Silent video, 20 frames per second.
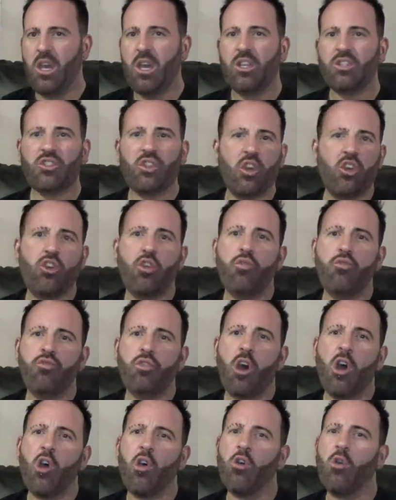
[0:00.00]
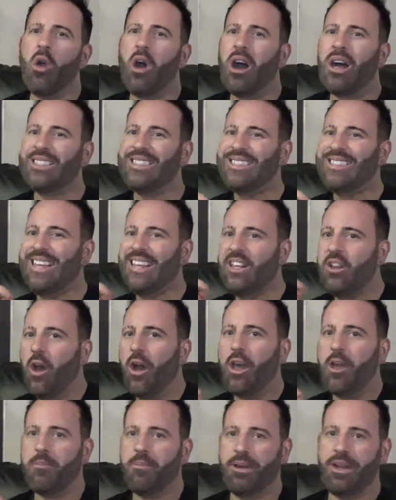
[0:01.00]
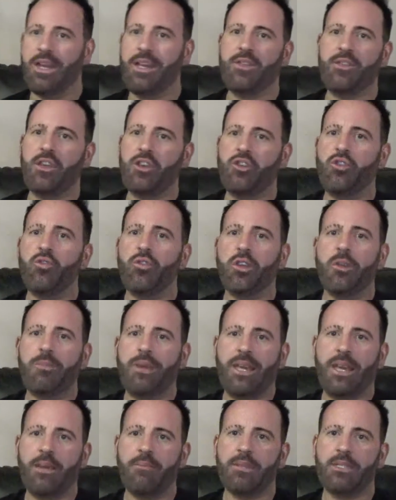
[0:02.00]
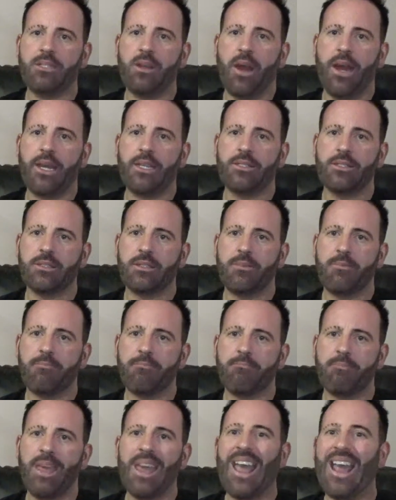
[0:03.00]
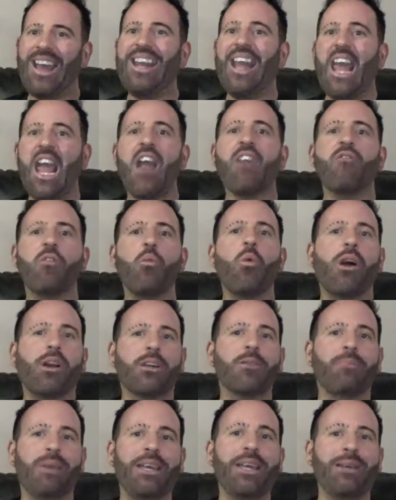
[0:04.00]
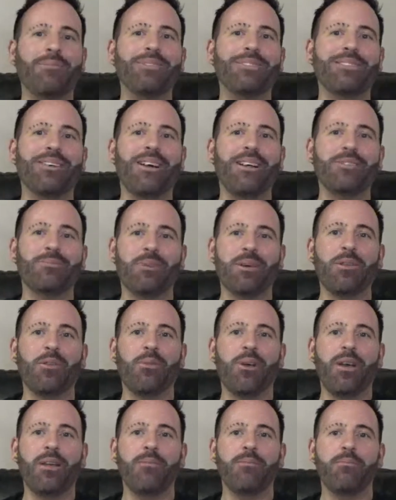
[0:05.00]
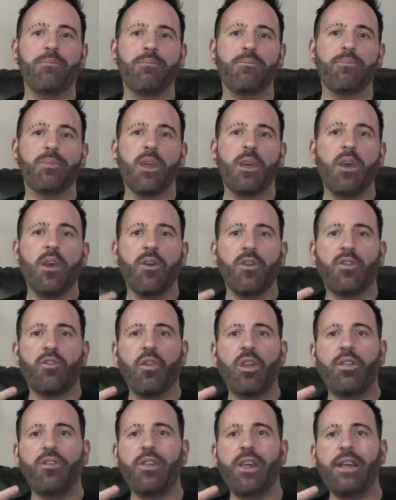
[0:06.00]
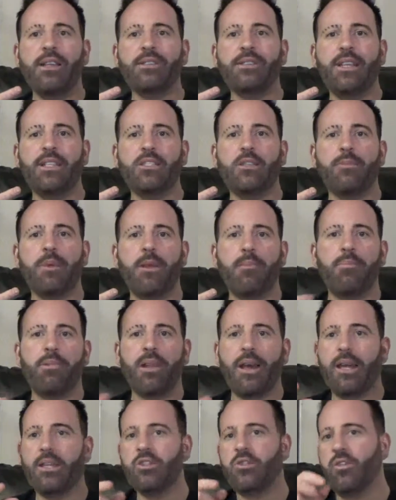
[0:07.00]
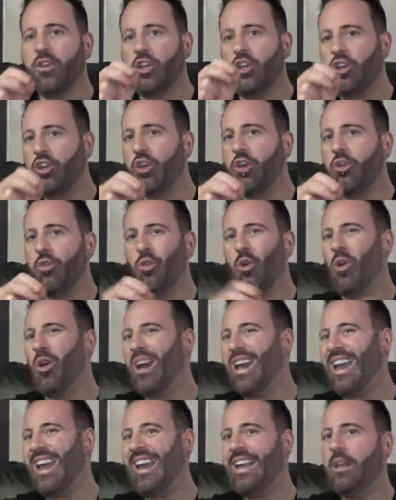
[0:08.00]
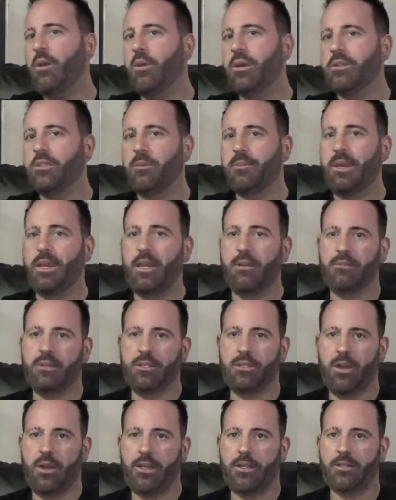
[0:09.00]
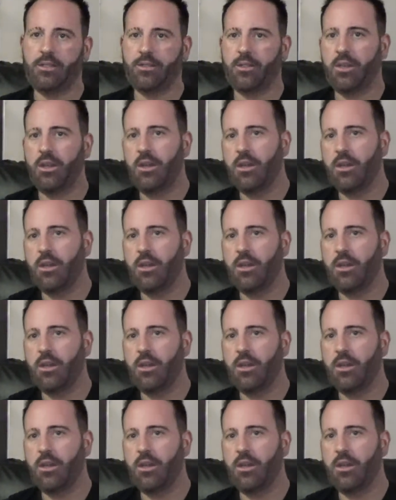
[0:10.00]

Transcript: So you know undeniably that you can be hypnotized, and everyone can be hypnotized, by the way. Three things need to be in place for you or anyone to be hypnotized.